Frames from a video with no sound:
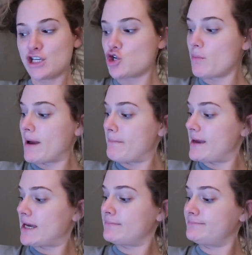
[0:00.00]
Don't mind me.
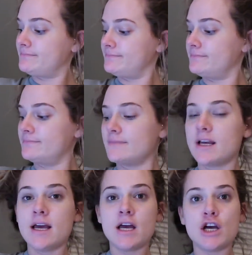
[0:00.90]

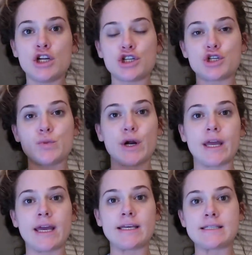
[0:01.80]
Just
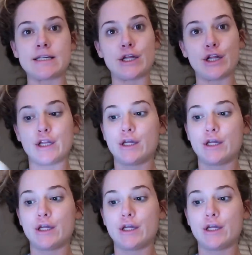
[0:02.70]
working still.